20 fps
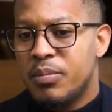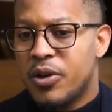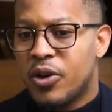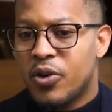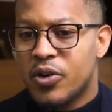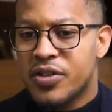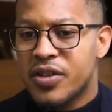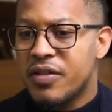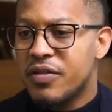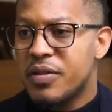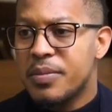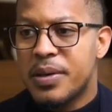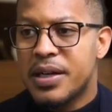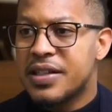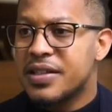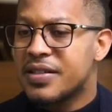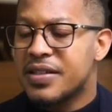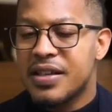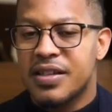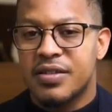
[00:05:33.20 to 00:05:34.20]
Because
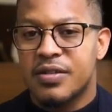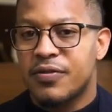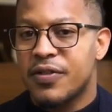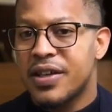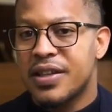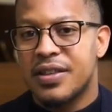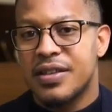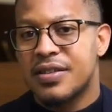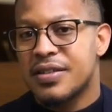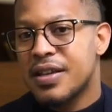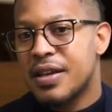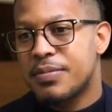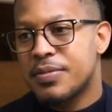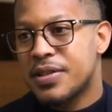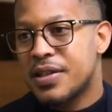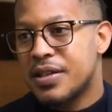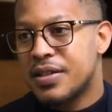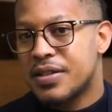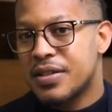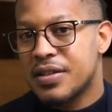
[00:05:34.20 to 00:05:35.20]
everybody says faith is
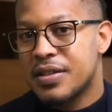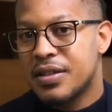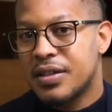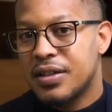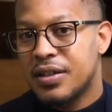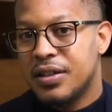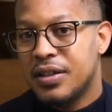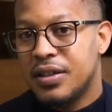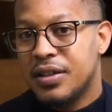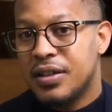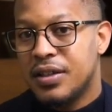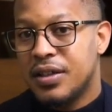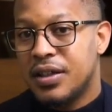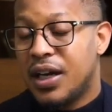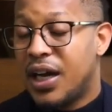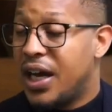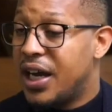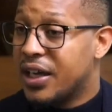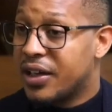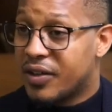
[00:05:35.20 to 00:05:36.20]
substance.
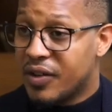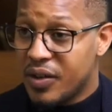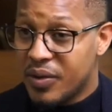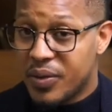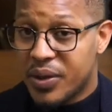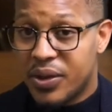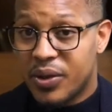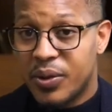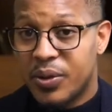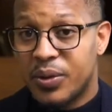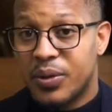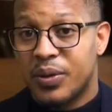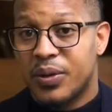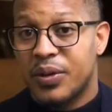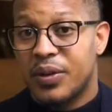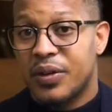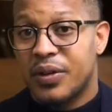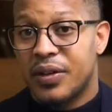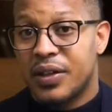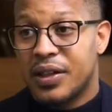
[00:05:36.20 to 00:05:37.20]
Mm. I hmm. agree with you.
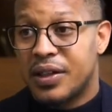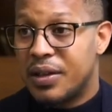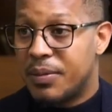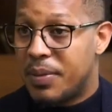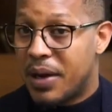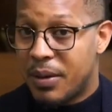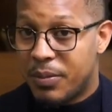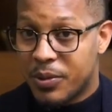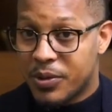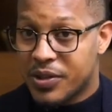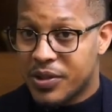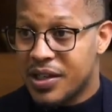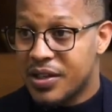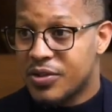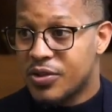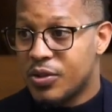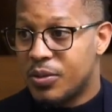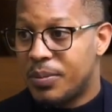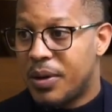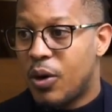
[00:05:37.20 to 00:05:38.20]
The Bible
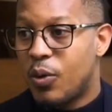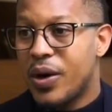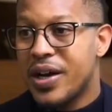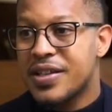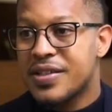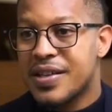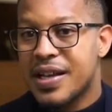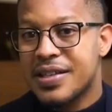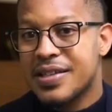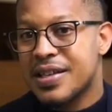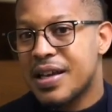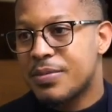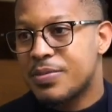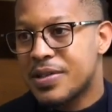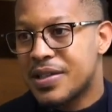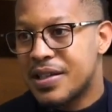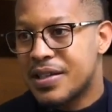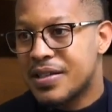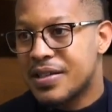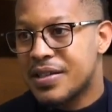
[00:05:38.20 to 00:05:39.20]
says so. But where is that
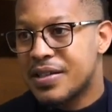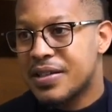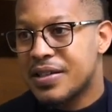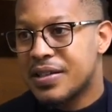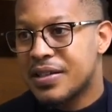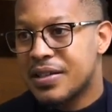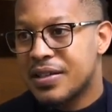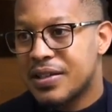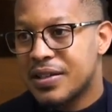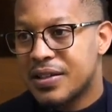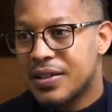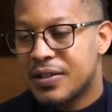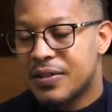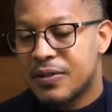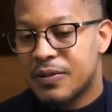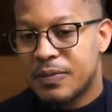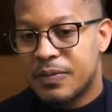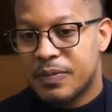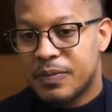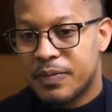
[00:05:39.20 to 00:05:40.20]
substance?
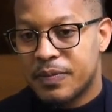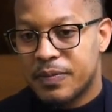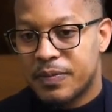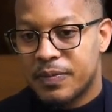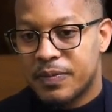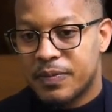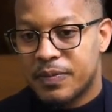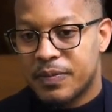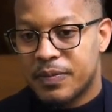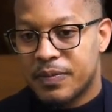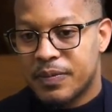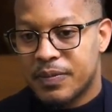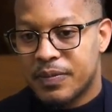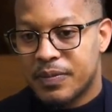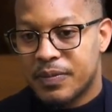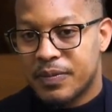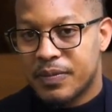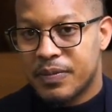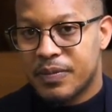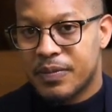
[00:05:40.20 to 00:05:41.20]
Yeah.
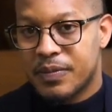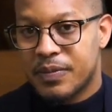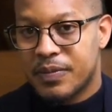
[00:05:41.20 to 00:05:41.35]
Wow.